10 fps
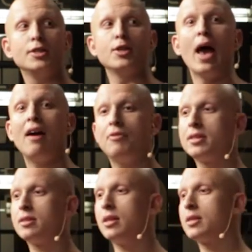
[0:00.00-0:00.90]
So you have
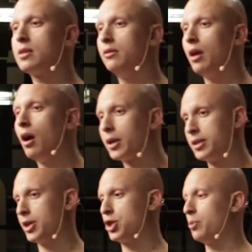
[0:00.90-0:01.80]
this
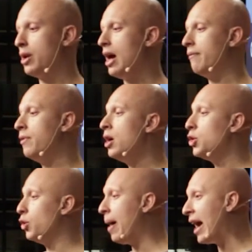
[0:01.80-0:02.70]
architecture where you have
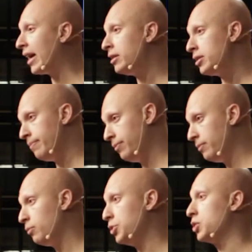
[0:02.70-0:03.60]
your backend,
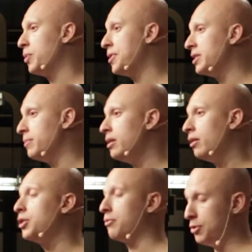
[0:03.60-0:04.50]
which is
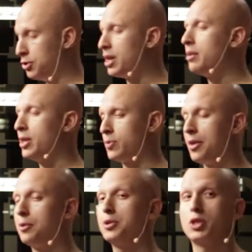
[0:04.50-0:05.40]
RethinkDB, or your database,
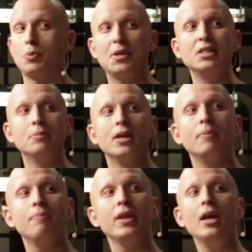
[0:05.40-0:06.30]
rather, which is RethinkDB.